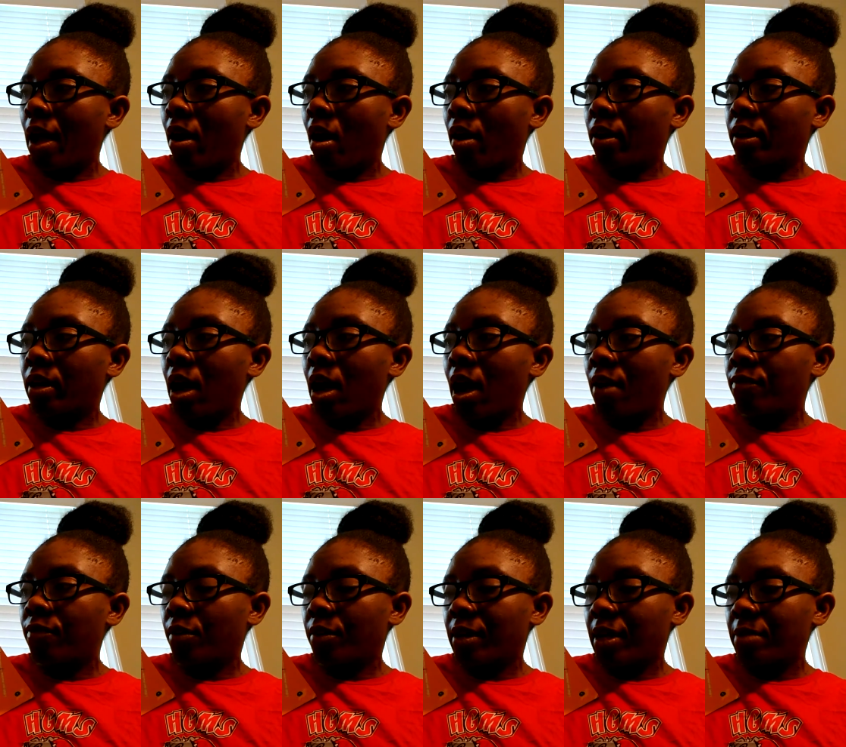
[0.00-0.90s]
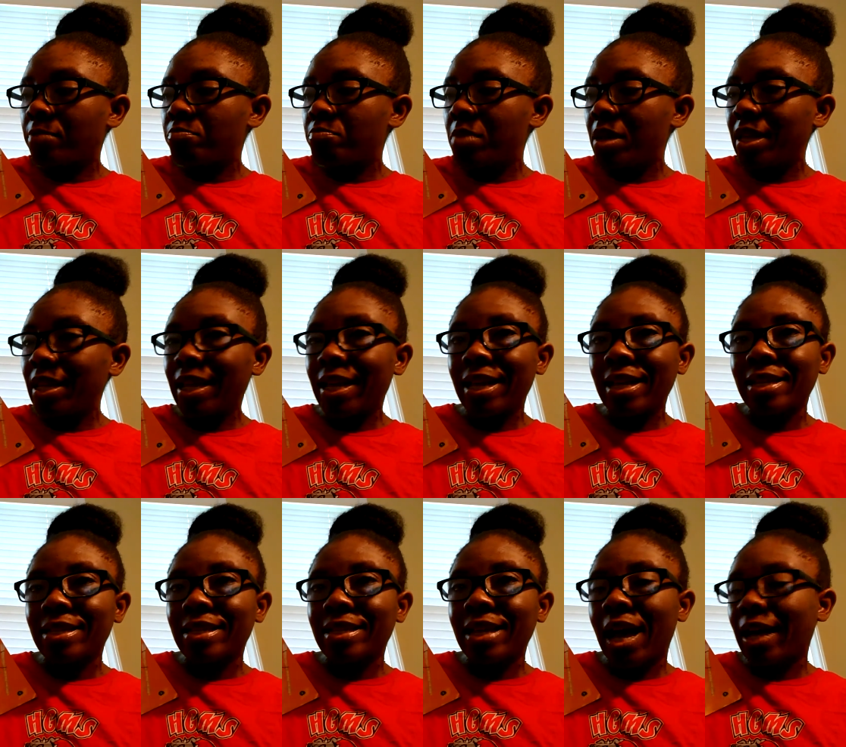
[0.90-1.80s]
are covered in many
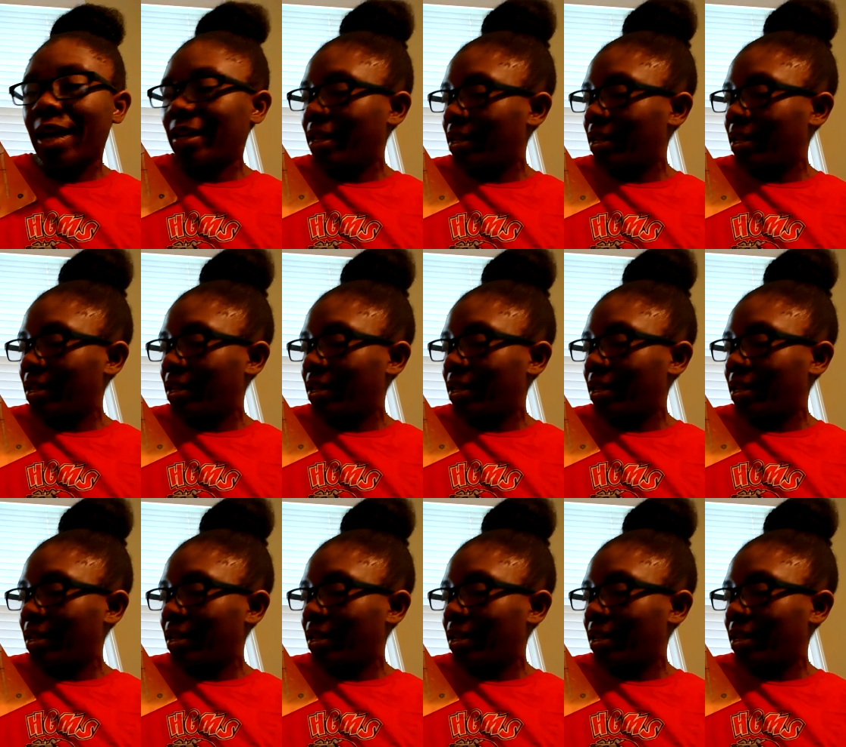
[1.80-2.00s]
tiny